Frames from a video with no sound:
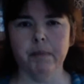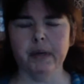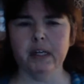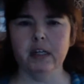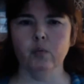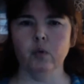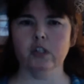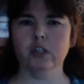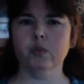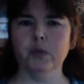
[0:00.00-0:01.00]
But it
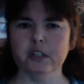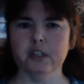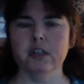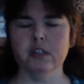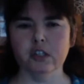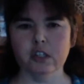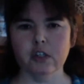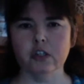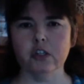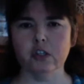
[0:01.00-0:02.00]
was twisted in
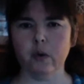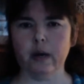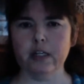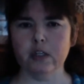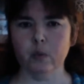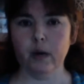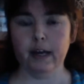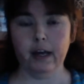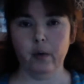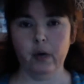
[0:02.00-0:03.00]
such a strange
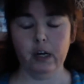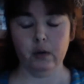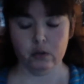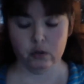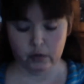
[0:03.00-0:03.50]
way, I really couldn't